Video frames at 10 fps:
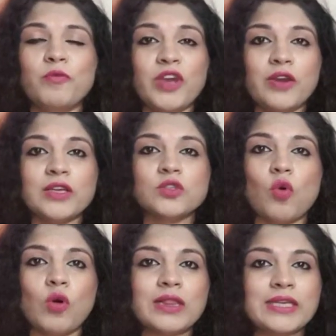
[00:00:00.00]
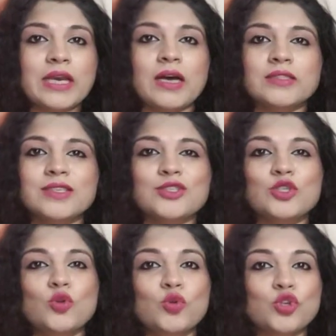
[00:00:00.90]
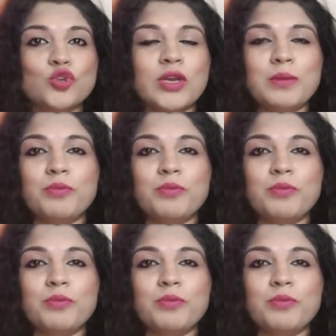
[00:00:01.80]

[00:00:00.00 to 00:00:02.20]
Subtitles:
Whereas all the others usually